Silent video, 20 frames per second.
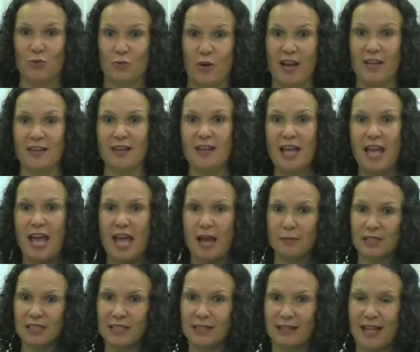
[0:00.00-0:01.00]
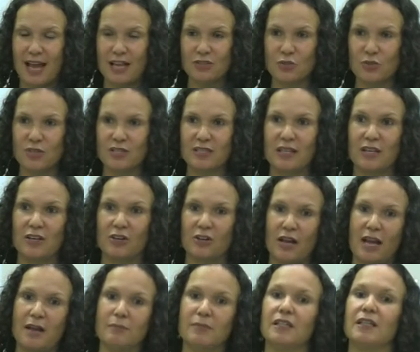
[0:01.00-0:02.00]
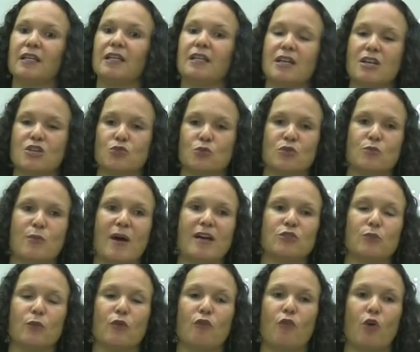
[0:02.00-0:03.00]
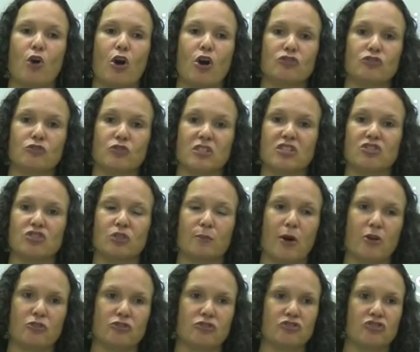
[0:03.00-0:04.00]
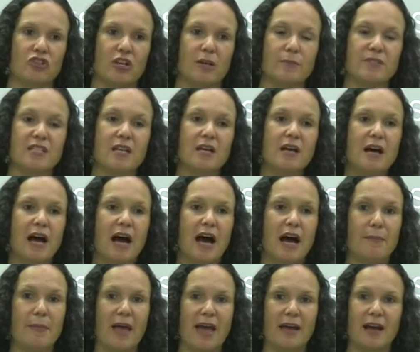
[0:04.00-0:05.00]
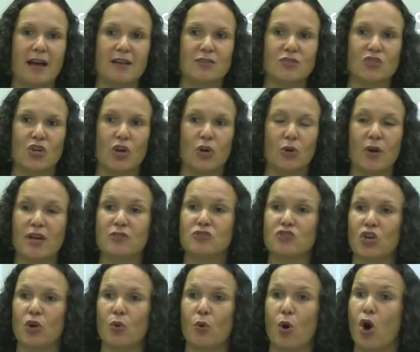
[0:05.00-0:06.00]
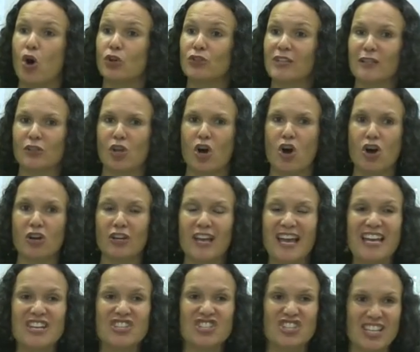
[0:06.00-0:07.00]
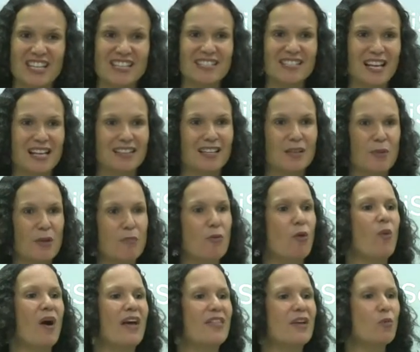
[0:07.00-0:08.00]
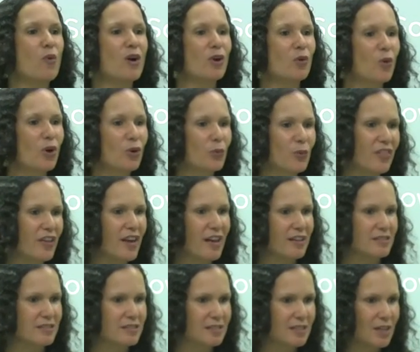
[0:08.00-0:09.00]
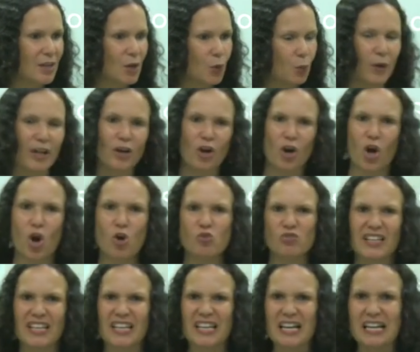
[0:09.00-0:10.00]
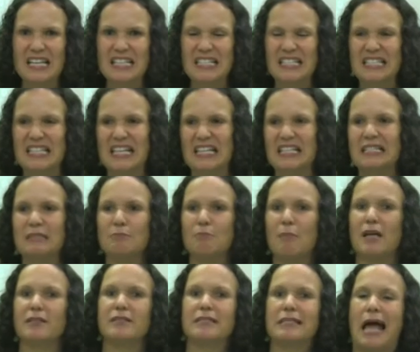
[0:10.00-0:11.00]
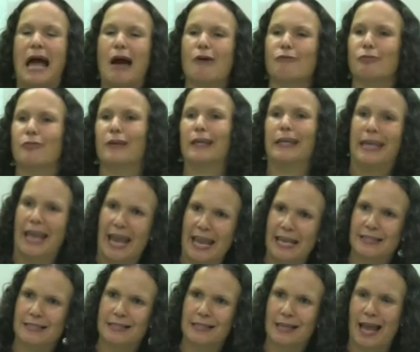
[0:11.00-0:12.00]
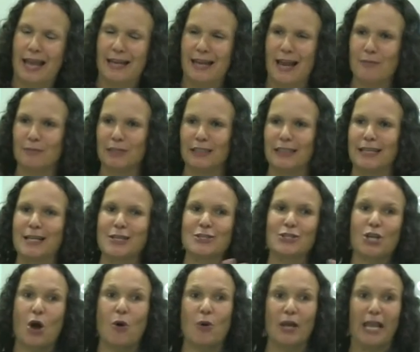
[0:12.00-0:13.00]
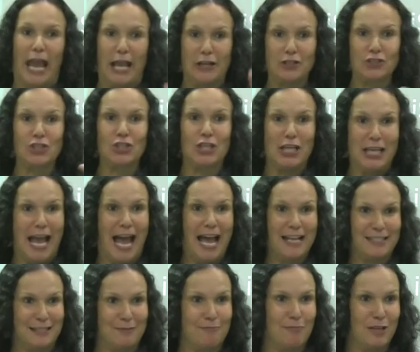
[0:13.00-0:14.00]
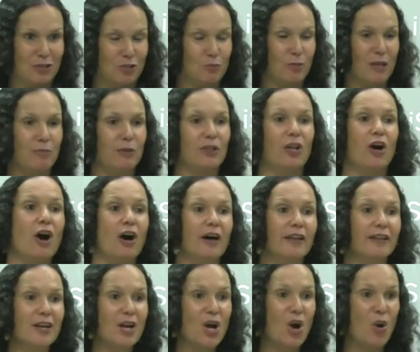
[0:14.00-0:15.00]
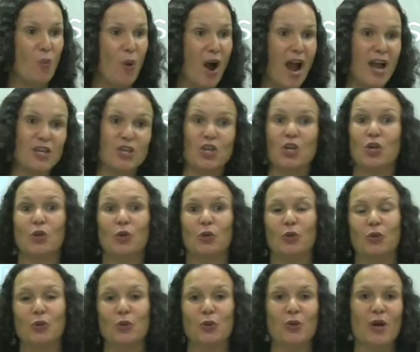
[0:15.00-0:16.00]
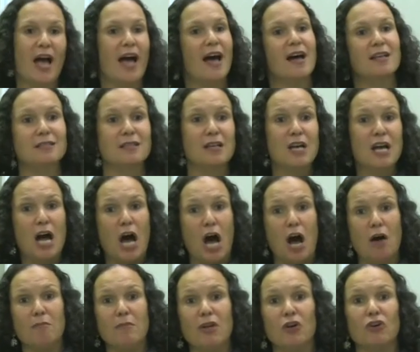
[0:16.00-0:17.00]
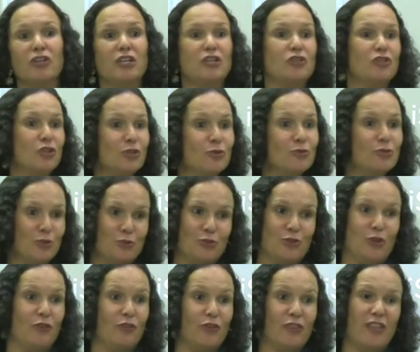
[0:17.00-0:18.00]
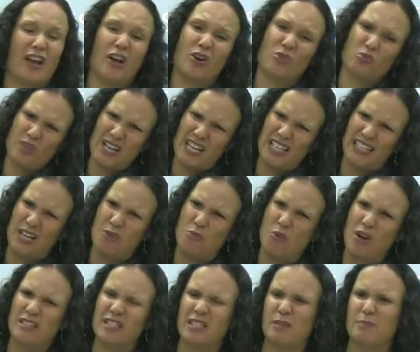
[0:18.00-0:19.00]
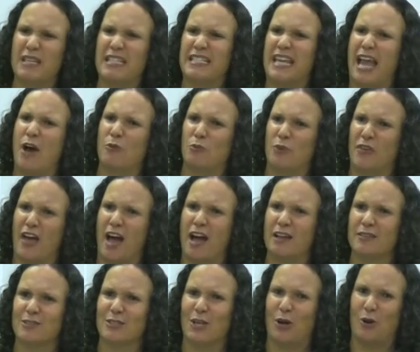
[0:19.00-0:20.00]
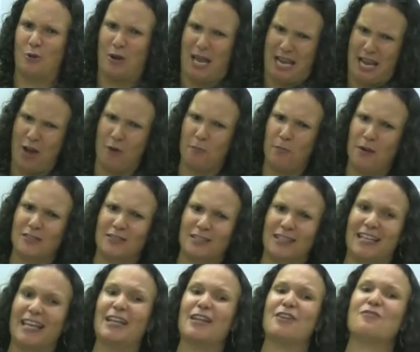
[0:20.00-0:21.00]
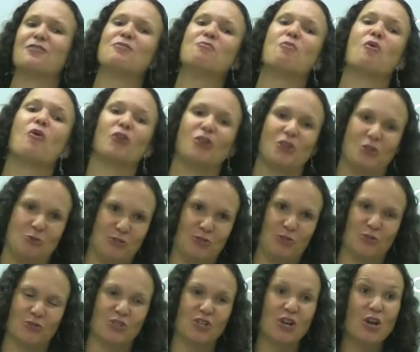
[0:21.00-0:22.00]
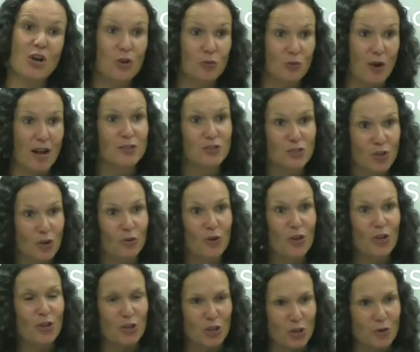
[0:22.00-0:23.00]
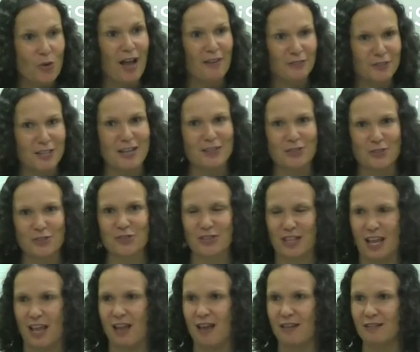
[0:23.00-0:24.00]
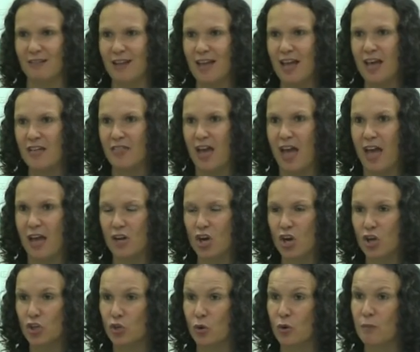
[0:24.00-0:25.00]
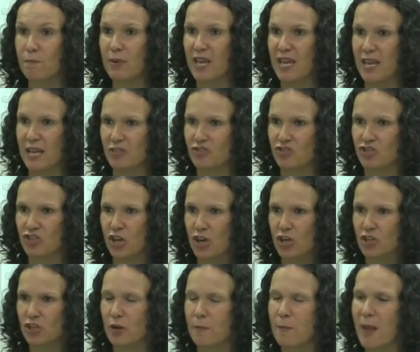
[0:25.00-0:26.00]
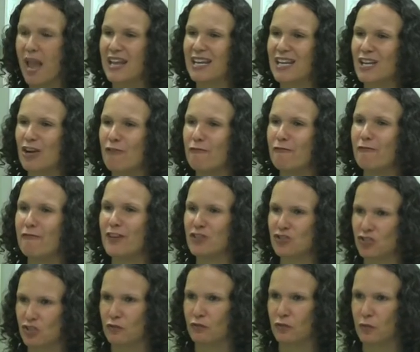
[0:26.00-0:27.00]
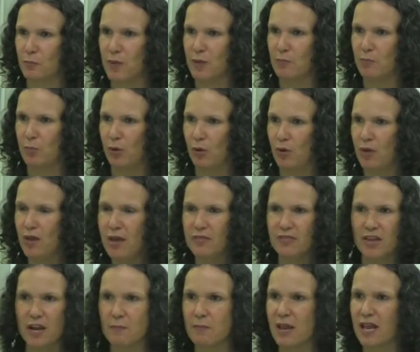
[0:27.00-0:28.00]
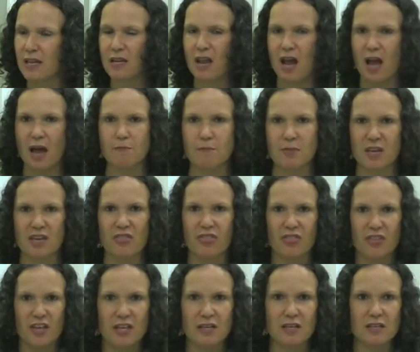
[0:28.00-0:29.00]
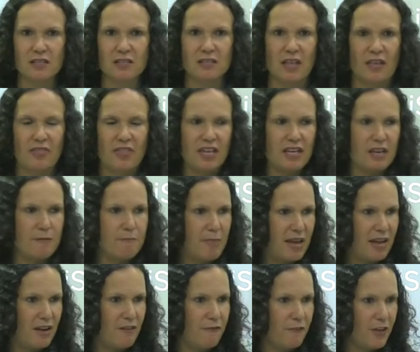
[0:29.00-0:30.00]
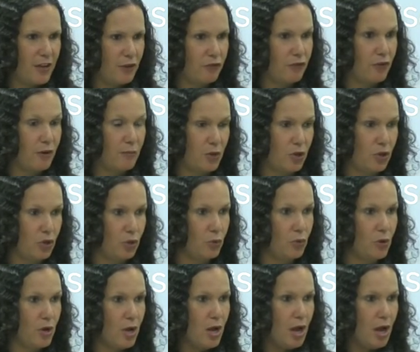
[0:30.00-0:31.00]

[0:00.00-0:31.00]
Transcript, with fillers: right? Emily Glasser is here. Emily is responsible for our strategic partnerships at iSow. And so all day long, she is telling people why they want to work with us. We are only 6 months out the gate, and Emily is going and she has to pitch people on why you, who has 1 million users over there, really wants to be down with iSow and help us to get even more users, right? So you have to understand that your pitch, you're painting a vision for people. There may not be things that they can benefit from you,